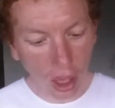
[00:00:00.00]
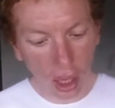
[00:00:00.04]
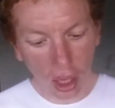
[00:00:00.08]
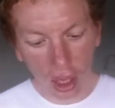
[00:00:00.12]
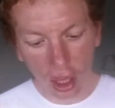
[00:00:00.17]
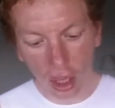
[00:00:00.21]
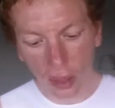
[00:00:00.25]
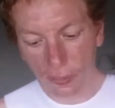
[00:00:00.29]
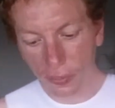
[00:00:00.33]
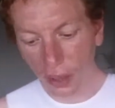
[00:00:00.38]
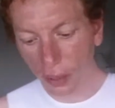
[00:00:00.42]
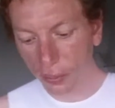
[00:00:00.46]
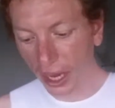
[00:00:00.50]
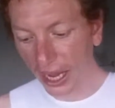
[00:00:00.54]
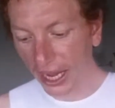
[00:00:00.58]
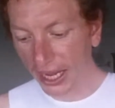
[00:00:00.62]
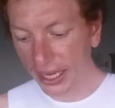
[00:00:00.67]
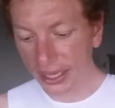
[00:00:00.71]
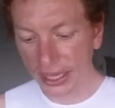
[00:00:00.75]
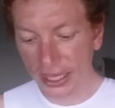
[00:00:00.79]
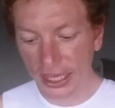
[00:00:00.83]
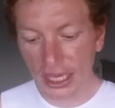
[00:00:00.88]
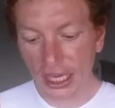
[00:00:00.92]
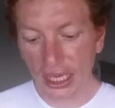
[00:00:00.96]
Number
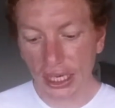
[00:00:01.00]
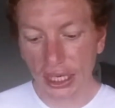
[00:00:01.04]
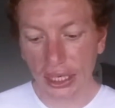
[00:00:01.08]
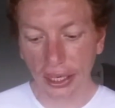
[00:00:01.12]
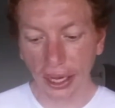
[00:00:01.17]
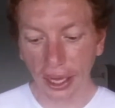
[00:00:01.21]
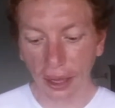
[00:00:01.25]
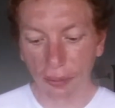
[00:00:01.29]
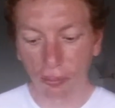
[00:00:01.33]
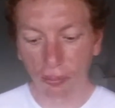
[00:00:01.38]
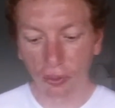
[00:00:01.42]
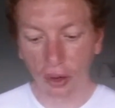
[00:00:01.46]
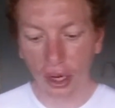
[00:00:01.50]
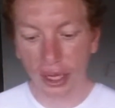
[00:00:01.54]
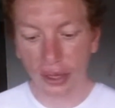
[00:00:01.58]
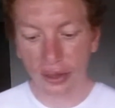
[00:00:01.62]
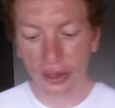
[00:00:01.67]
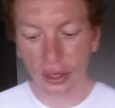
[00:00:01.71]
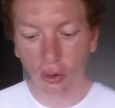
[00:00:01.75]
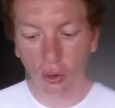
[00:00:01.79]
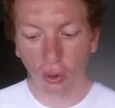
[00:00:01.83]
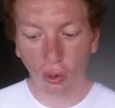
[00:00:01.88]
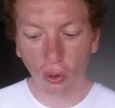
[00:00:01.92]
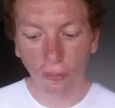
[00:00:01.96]
18,
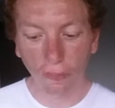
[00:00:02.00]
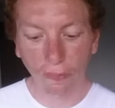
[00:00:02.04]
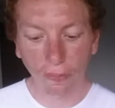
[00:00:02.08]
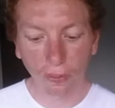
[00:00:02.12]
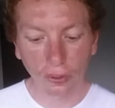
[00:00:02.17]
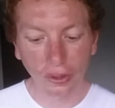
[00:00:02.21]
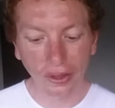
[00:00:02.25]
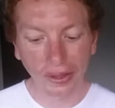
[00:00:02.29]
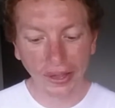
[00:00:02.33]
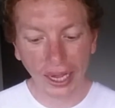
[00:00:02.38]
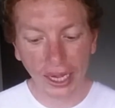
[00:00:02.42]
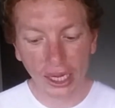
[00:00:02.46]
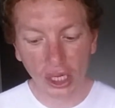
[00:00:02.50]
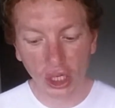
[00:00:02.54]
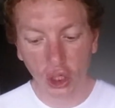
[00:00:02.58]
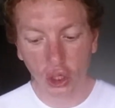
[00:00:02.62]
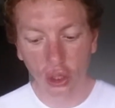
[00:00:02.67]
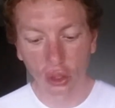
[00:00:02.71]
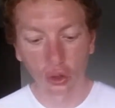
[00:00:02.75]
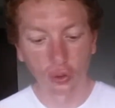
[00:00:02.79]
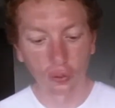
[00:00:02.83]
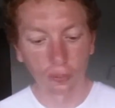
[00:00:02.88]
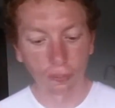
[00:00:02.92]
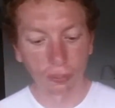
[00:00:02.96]
embrace a
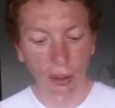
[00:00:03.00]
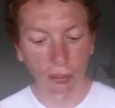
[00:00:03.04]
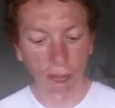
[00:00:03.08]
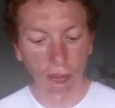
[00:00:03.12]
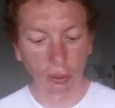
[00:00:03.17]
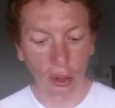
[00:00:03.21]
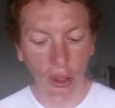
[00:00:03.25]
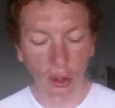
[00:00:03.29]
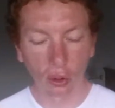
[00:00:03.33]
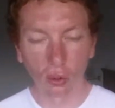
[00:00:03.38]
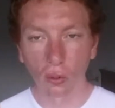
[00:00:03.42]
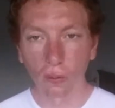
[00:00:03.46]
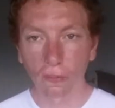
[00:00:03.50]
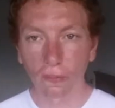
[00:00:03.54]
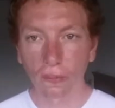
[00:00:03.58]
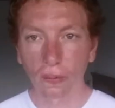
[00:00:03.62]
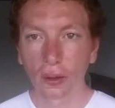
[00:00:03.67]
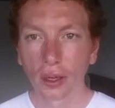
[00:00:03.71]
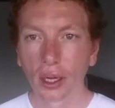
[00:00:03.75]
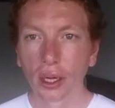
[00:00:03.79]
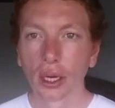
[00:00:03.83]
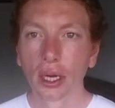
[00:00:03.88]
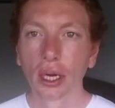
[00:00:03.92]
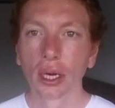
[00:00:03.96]
confrontation you've been putting off.
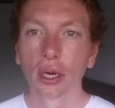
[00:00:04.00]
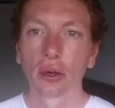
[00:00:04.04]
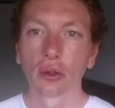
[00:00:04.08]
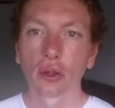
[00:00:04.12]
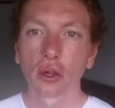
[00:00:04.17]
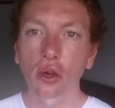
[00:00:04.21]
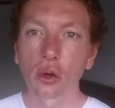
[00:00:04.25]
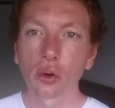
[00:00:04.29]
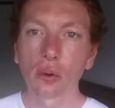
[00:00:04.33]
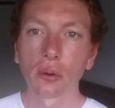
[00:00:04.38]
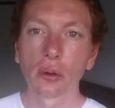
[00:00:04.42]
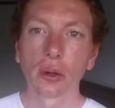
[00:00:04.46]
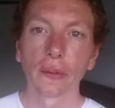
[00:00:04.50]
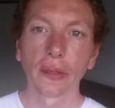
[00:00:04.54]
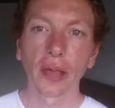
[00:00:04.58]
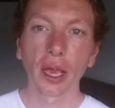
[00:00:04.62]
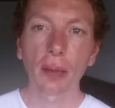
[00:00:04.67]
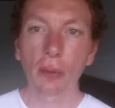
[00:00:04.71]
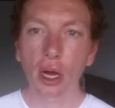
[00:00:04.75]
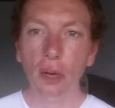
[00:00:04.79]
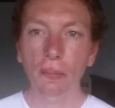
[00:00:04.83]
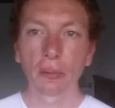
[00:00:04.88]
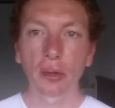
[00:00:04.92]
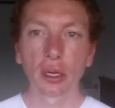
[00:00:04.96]
So
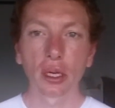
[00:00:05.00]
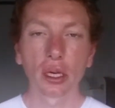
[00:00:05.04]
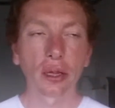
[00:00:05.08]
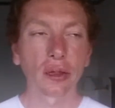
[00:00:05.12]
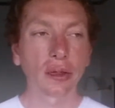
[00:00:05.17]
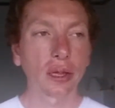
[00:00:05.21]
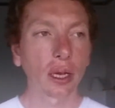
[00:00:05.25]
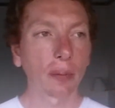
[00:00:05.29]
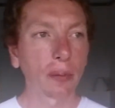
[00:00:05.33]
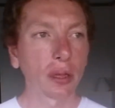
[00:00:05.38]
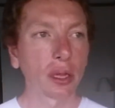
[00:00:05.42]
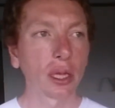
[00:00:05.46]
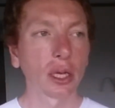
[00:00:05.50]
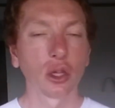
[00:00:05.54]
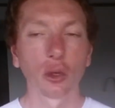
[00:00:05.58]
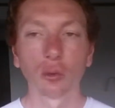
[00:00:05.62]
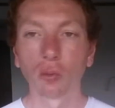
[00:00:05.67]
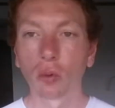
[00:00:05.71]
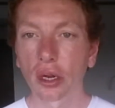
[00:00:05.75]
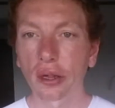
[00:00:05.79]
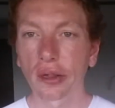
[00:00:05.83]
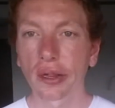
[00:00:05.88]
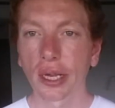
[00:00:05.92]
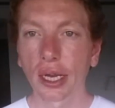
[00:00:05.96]
there might be something that
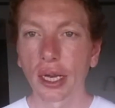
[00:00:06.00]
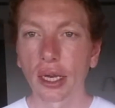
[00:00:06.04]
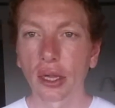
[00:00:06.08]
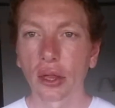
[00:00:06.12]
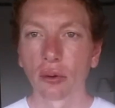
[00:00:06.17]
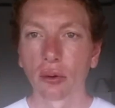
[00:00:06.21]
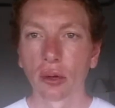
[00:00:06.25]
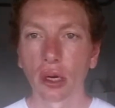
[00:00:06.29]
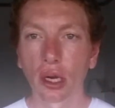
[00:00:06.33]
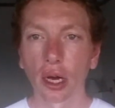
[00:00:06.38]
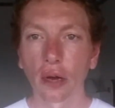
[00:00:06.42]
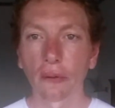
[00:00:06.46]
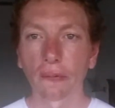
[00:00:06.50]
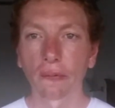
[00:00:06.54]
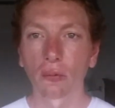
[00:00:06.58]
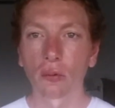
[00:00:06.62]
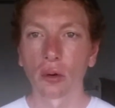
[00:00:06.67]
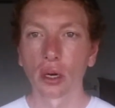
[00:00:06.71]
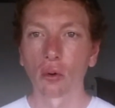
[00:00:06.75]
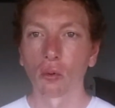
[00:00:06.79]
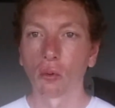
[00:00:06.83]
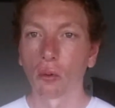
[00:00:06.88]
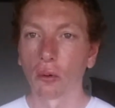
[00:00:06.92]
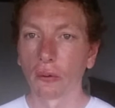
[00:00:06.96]
you want to say to a loved
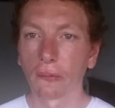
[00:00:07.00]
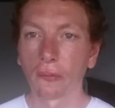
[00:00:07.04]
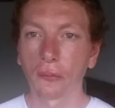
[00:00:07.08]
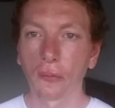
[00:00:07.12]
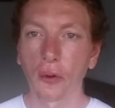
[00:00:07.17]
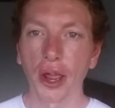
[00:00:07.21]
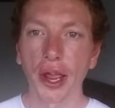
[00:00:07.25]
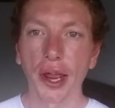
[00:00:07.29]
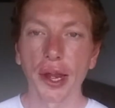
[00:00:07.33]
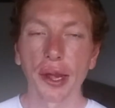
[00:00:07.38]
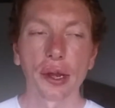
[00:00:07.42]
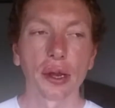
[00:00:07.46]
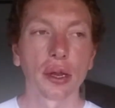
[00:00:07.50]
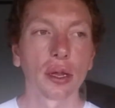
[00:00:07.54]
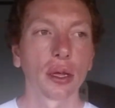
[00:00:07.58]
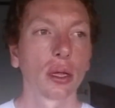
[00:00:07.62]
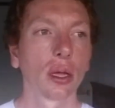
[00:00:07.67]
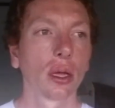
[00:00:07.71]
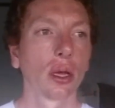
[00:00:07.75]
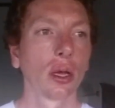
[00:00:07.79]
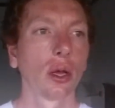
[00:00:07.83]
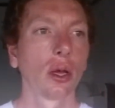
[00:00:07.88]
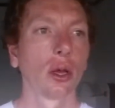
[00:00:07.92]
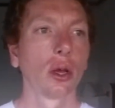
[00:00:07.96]
one or a
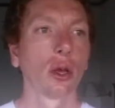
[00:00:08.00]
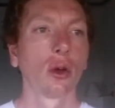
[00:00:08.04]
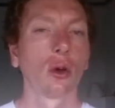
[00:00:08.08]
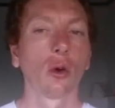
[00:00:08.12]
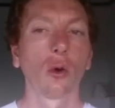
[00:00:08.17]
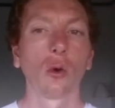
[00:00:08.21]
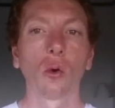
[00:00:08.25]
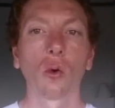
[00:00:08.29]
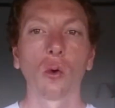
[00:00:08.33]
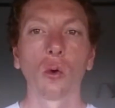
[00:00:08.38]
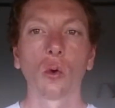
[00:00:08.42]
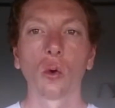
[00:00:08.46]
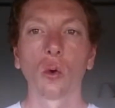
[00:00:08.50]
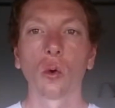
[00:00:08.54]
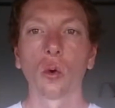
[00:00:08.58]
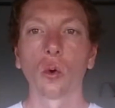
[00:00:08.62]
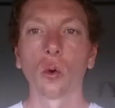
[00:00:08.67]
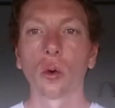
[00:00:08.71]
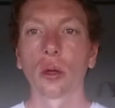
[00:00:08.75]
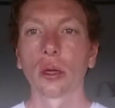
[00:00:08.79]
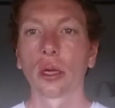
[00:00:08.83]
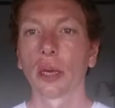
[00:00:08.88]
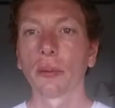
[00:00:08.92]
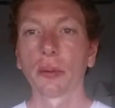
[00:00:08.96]
friend
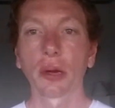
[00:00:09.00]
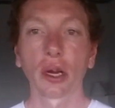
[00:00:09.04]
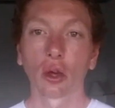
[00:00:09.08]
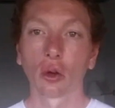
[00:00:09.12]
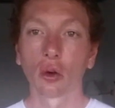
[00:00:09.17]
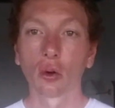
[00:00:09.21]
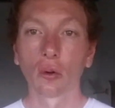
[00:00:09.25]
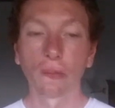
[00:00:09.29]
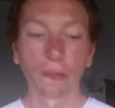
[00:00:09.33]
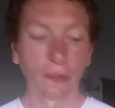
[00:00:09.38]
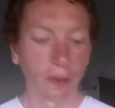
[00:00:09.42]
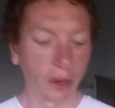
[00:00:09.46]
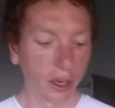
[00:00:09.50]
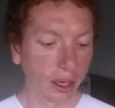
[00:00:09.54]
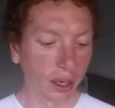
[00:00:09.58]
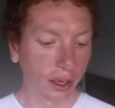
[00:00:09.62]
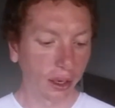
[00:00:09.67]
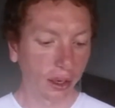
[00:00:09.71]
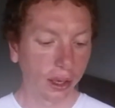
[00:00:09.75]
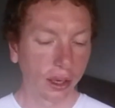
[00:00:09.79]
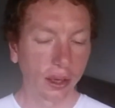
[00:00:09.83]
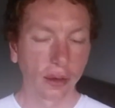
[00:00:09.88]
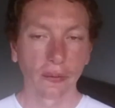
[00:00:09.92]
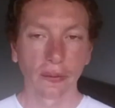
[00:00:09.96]
or even a
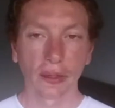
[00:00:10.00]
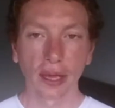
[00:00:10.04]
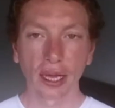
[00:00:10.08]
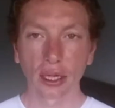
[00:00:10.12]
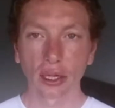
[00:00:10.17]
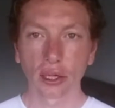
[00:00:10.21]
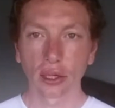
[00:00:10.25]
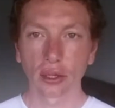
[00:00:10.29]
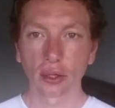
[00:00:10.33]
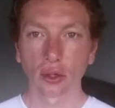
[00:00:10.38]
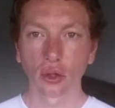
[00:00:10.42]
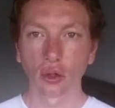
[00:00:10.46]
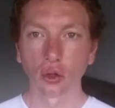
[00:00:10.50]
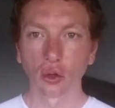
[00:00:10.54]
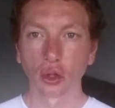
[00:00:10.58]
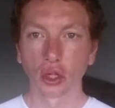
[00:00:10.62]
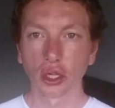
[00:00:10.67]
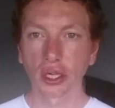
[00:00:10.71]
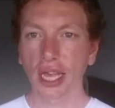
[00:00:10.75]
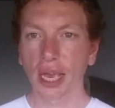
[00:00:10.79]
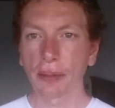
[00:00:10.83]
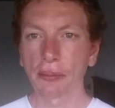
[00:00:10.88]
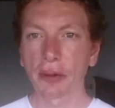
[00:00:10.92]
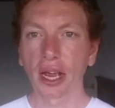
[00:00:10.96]
girlfriend that you
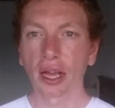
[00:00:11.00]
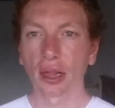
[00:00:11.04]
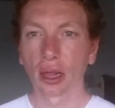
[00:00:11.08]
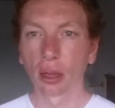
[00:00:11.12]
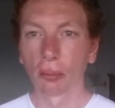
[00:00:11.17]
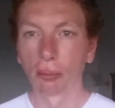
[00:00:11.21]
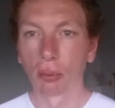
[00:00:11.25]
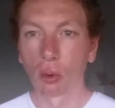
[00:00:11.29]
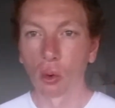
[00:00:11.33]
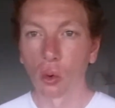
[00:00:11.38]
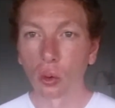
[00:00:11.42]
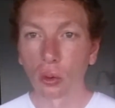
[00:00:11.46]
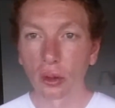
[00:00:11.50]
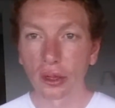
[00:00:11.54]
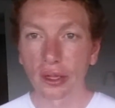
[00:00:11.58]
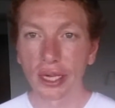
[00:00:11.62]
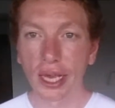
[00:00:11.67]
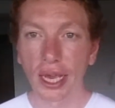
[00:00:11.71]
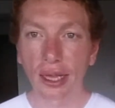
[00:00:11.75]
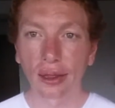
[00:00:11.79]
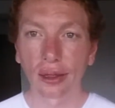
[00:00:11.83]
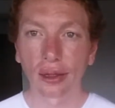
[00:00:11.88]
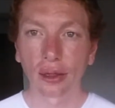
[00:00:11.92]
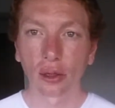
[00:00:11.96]
just haven't had the
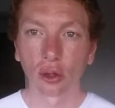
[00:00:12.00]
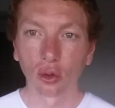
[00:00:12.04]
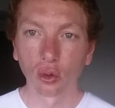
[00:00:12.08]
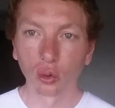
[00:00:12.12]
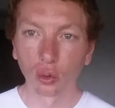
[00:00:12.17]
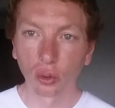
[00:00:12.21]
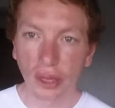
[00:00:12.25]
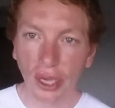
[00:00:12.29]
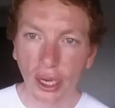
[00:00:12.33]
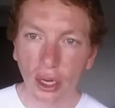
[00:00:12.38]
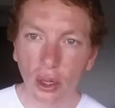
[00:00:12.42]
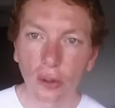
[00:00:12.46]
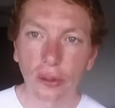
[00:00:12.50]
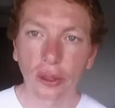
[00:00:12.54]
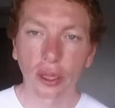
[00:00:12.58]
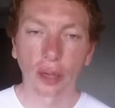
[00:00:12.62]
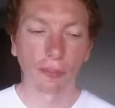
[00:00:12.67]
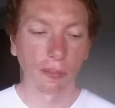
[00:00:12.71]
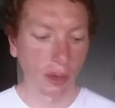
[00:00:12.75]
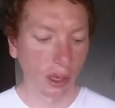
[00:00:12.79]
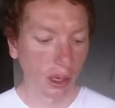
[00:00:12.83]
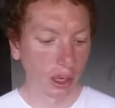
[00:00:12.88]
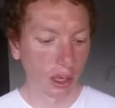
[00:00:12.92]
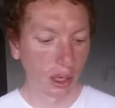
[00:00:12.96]
balls yet to tell
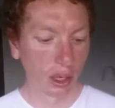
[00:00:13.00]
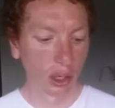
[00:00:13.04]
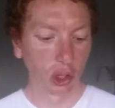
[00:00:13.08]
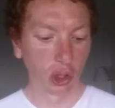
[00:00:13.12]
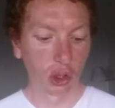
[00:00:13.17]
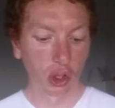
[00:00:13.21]
them.